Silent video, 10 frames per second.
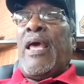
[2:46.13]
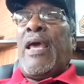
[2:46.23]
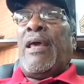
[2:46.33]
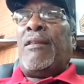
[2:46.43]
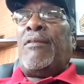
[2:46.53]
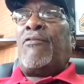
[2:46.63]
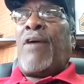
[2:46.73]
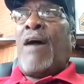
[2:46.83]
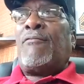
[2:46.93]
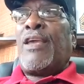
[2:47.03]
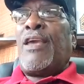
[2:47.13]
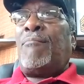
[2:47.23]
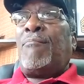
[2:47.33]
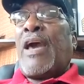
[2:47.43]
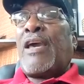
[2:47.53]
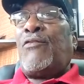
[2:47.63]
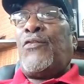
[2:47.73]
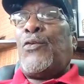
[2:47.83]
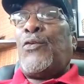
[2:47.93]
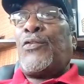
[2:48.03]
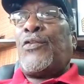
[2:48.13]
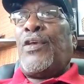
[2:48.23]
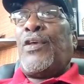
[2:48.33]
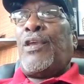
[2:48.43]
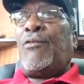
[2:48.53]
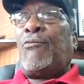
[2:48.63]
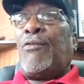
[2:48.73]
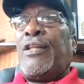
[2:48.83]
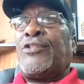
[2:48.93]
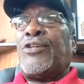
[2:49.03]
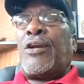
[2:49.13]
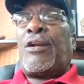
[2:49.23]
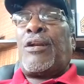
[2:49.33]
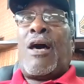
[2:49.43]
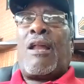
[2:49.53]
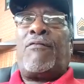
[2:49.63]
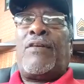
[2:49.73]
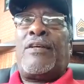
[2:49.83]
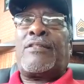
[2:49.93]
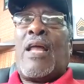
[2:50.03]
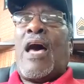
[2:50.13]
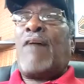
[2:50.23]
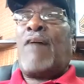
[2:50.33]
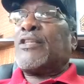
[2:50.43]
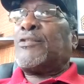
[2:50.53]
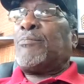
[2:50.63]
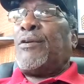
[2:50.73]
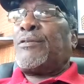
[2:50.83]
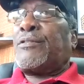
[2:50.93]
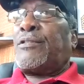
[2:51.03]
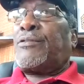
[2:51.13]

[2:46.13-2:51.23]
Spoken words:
And driving him back and forth, he really shared a lot of his life experiences